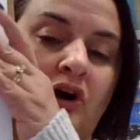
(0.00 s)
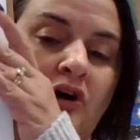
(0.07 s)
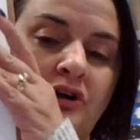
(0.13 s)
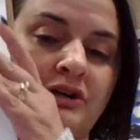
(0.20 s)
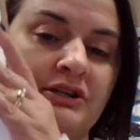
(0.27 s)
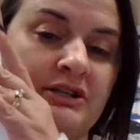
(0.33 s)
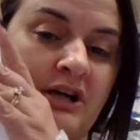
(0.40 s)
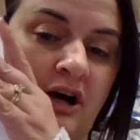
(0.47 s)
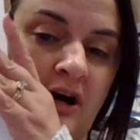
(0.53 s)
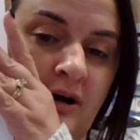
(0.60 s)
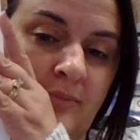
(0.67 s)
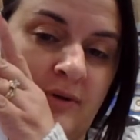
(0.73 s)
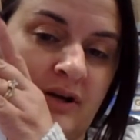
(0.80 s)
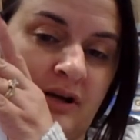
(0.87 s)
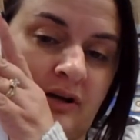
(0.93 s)
are
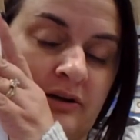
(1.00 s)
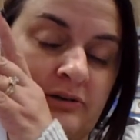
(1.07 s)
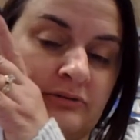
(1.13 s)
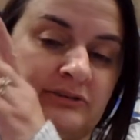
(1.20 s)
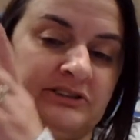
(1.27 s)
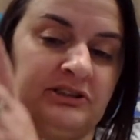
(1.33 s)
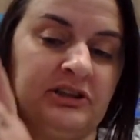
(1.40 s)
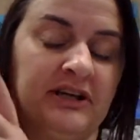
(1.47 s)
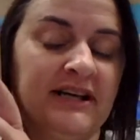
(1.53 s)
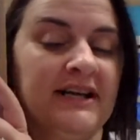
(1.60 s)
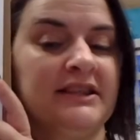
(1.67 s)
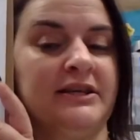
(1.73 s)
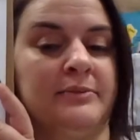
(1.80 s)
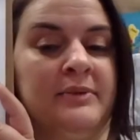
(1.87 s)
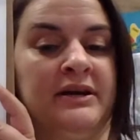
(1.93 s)
dominoes. You can
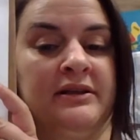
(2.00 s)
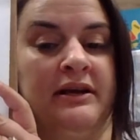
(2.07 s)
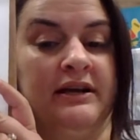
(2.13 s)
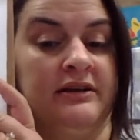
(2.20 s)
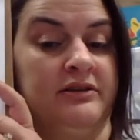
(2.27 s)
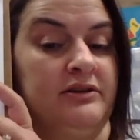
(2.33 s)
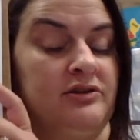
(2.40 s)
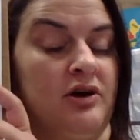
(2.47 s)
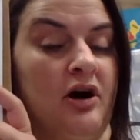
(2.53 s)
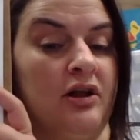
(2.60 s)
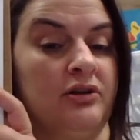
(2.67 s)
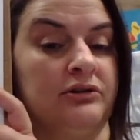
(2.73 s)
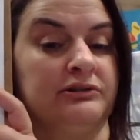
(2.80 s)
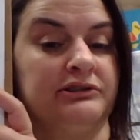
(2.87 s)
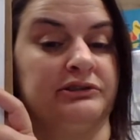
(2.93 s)
get them at like the
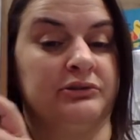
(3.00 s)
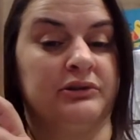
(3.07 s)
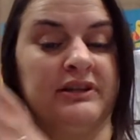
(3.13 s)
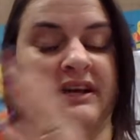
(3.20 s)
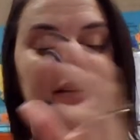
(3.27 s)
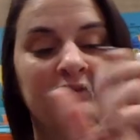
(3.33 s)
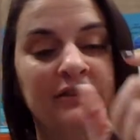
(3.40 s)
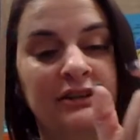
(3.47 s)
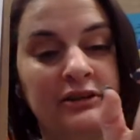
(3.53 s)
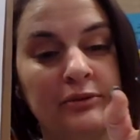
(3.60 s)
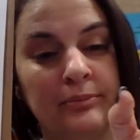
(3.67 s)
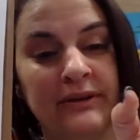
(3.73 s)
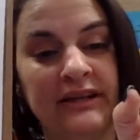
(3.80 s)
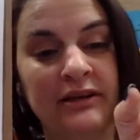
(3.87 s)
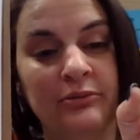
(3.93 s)
dollar store. They have
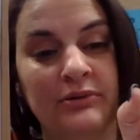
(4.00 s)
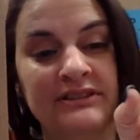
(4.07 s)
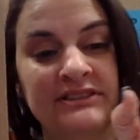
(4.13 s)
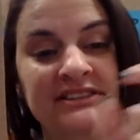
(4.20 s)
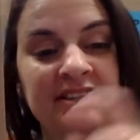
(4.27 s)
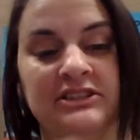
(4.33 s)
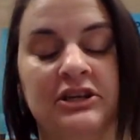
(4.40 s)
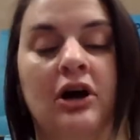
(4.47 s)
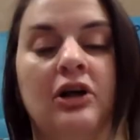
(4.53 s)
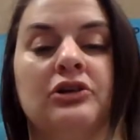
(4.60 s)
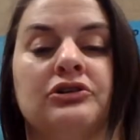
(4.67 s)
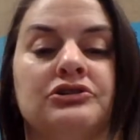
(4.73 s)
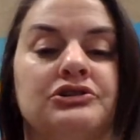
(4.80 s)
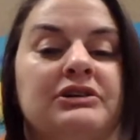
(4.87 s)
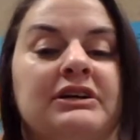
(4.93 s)
little bitty ones at
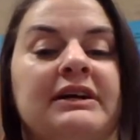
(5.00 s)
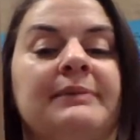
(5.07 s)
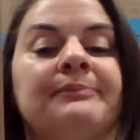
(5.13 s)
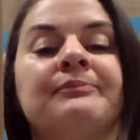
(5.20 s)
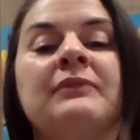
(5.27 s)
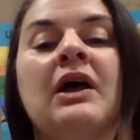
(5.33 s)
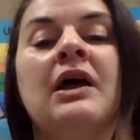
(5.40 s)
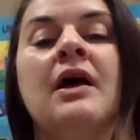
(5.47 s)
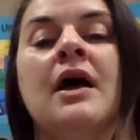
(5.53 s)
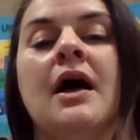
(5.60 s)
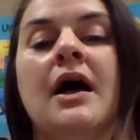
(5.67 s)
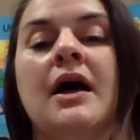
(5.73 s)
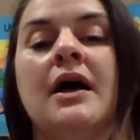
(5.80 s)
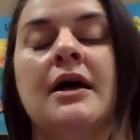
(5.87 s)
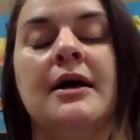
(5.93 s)
Dollar Tree.
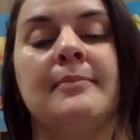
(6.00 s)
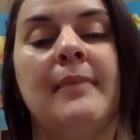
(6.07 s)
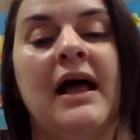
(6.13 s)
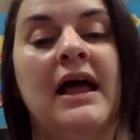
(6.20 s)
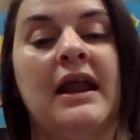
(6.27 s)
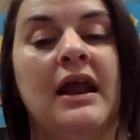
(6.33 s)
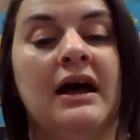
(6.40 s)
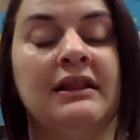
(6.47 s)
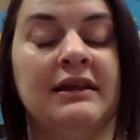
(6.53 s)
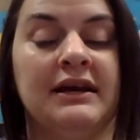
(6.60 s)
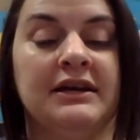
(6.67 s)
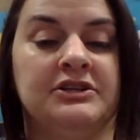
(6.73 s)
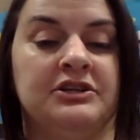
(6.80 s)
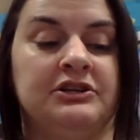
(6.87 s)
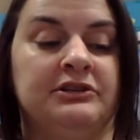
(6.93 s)
Um, and I
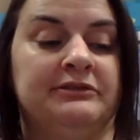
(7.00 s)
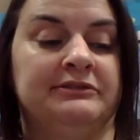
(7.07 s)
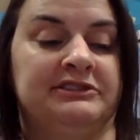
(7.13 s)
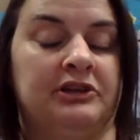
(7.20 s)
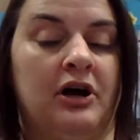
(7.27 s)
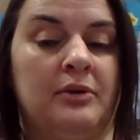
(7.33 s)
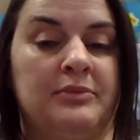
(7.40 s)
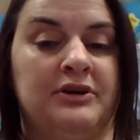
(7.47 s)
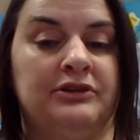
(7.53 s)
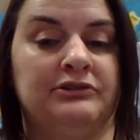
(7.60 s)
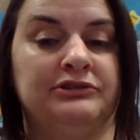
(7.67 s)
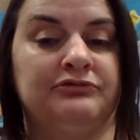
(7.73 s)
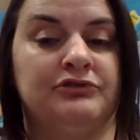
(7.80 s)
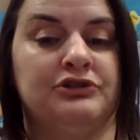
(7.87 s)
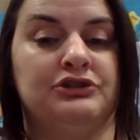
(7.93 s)
like to use
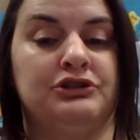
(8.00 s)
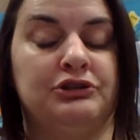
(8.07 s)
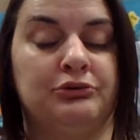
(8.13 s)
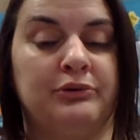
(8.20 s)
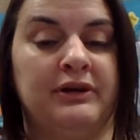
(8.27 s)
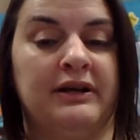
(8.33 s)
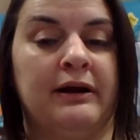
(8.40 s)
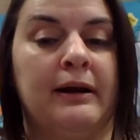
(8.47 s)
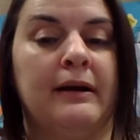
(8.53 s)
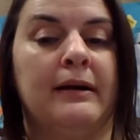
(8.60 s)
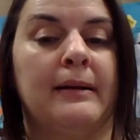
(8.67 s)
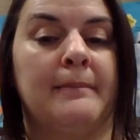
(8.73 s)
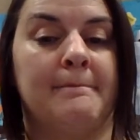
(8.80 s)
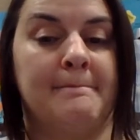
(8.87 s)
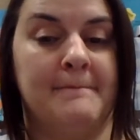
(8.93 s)
dominoes for doing
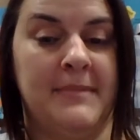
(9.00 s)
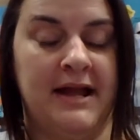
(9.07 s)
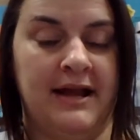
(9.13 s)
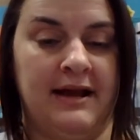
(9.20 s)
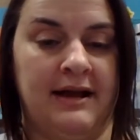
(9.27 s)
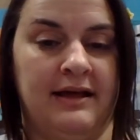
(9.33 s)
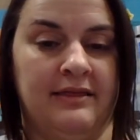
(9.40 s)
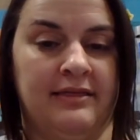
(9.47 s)
math.